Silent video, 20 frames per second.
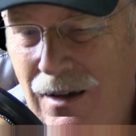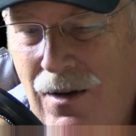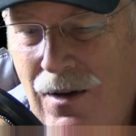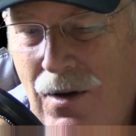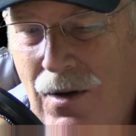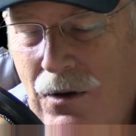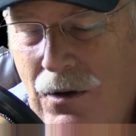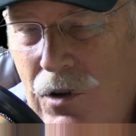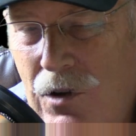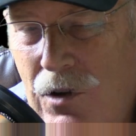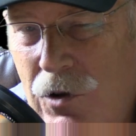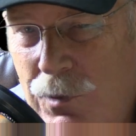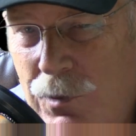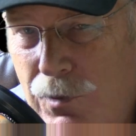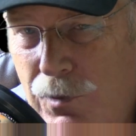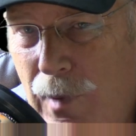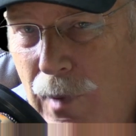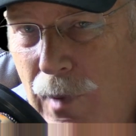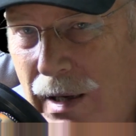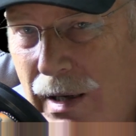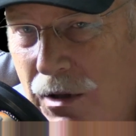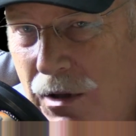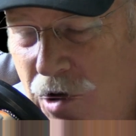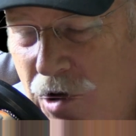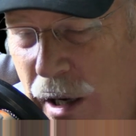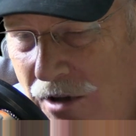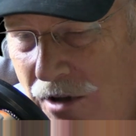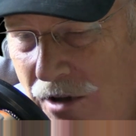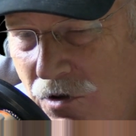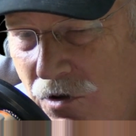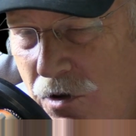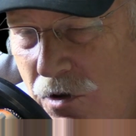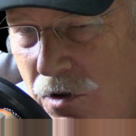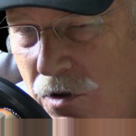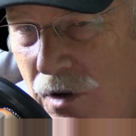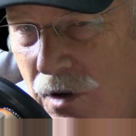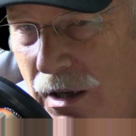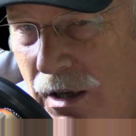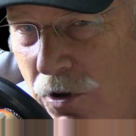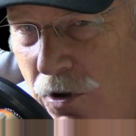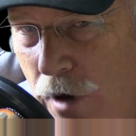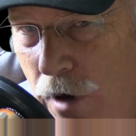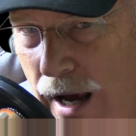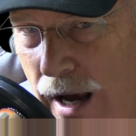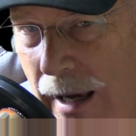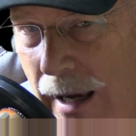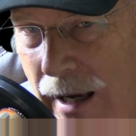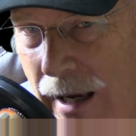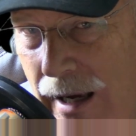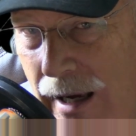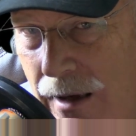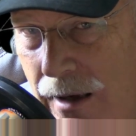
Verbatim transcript: to make changes in your diet?